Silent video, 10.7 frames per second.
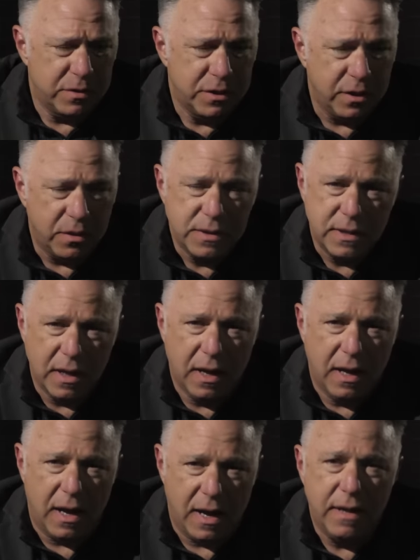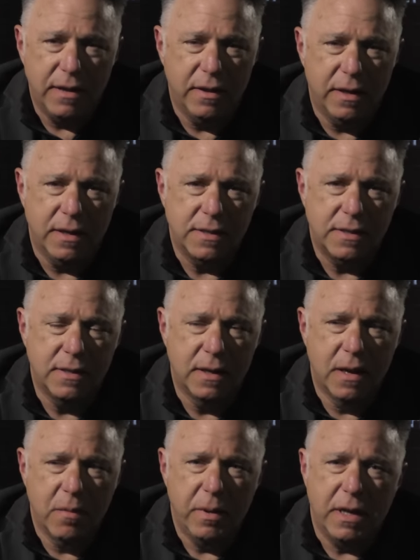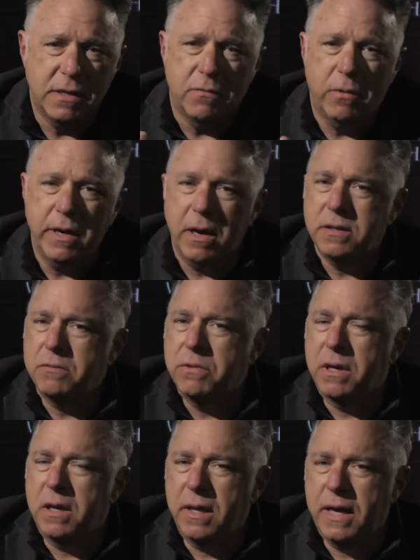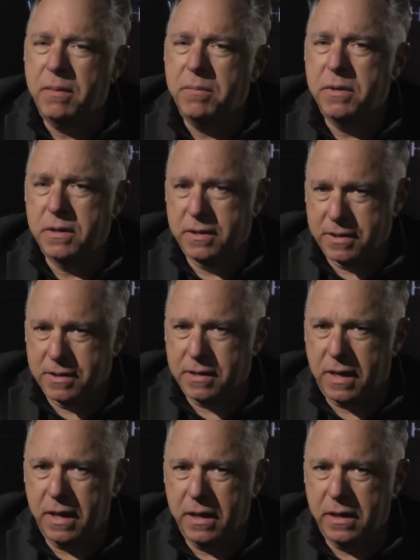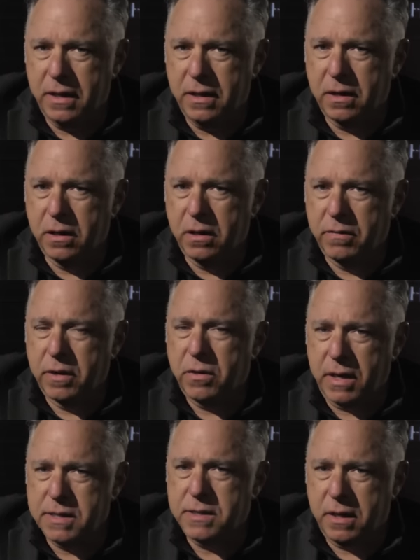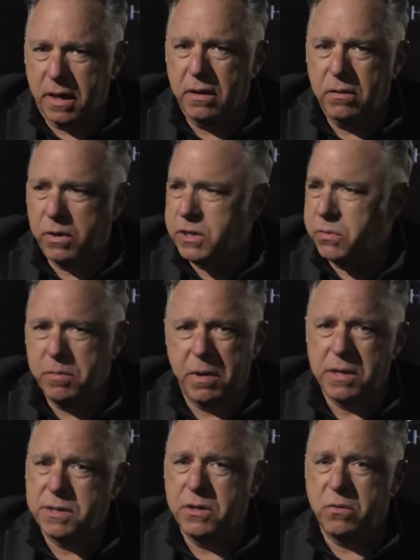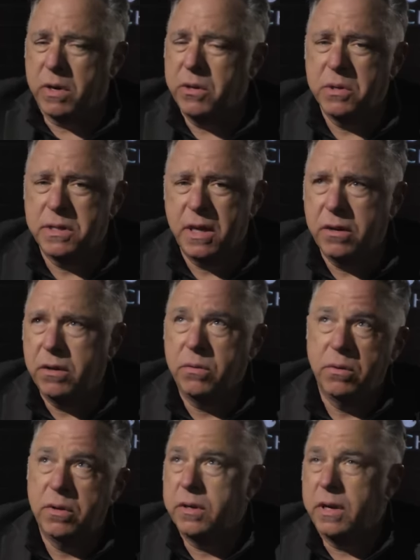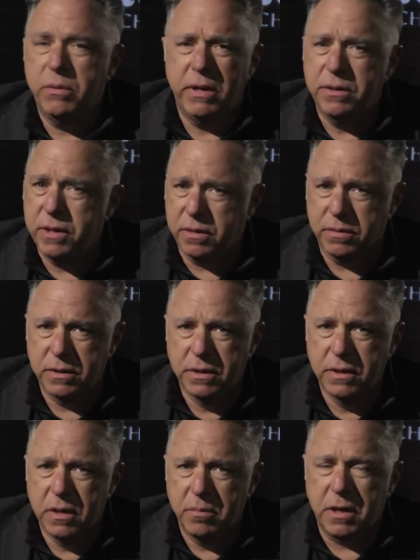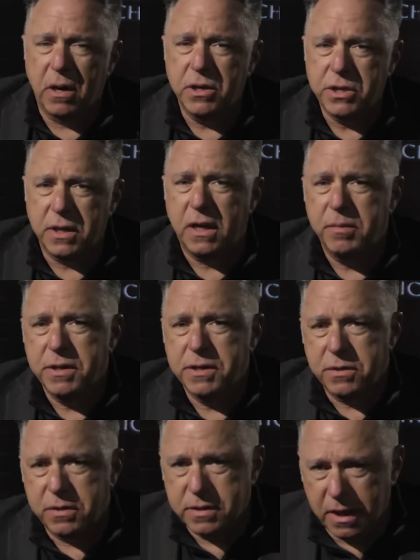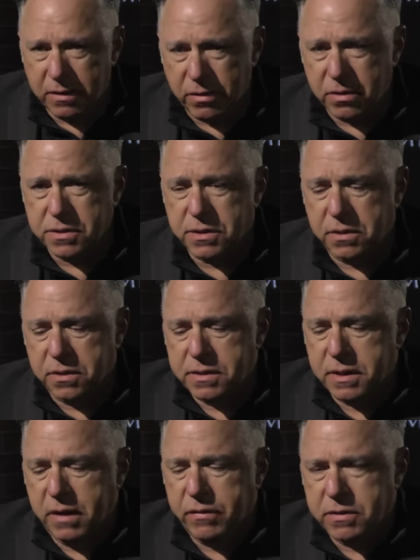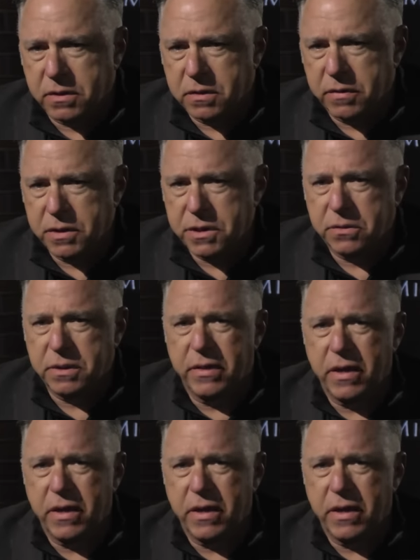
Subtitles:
shows on this, because if we are to reclaim society for Christ the King, which we must do, whether it's the end of the world or not, we don't know. But our job is to save our own souls, save the souls of our children, and